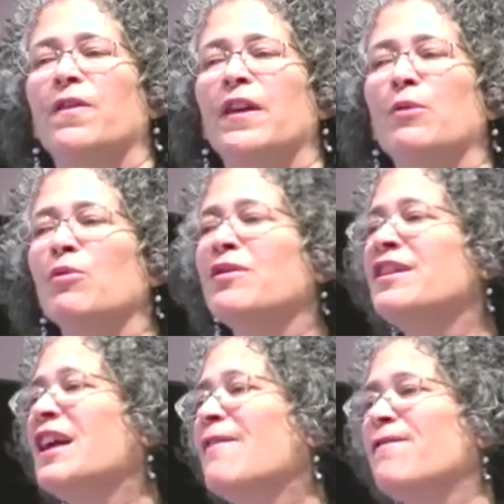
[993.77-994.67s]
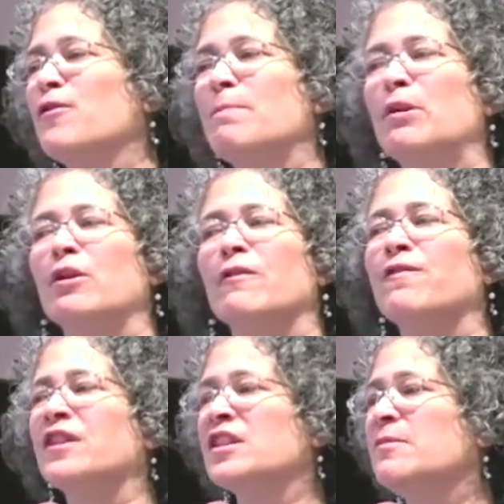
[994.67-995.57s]
they were never
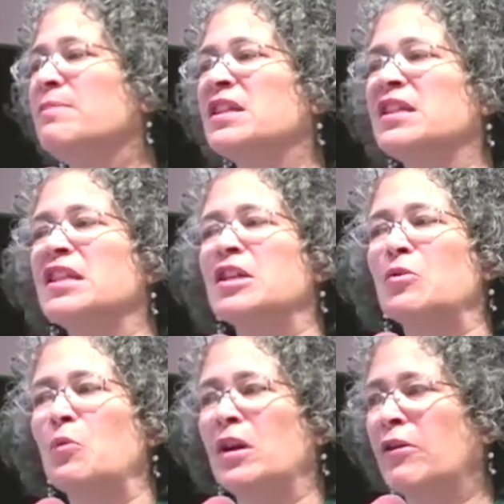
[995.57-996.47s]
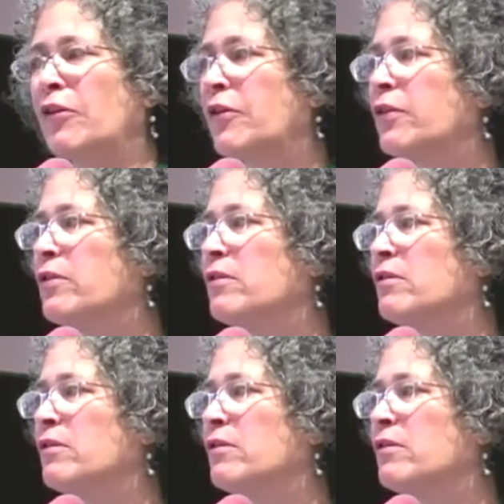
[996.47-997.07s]
perfect to begin with.